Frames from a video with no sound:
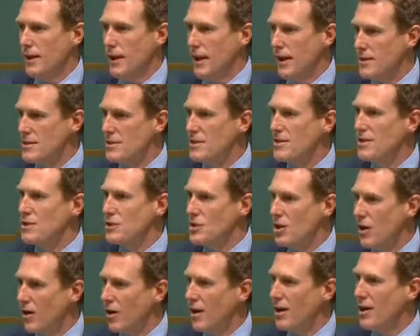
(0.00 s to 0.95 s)
Has the
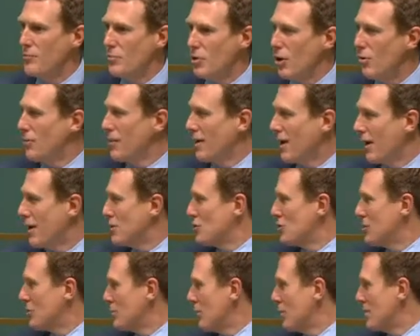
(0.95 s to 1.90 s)
entire
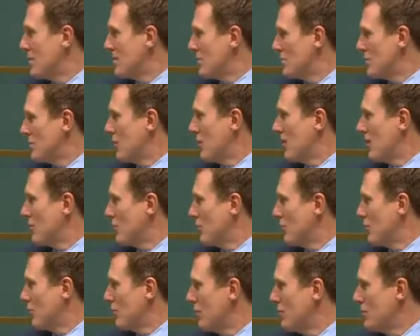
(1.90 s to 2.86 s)
population of Western Australia
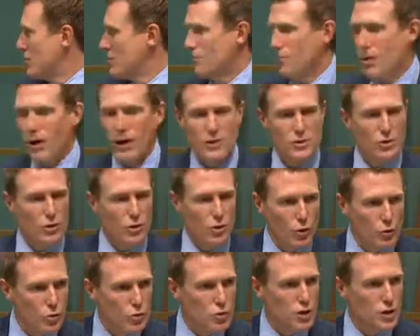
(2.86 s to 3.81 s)
been gripped by
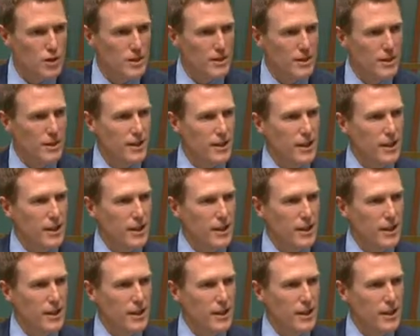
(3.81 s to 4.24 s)
delusion?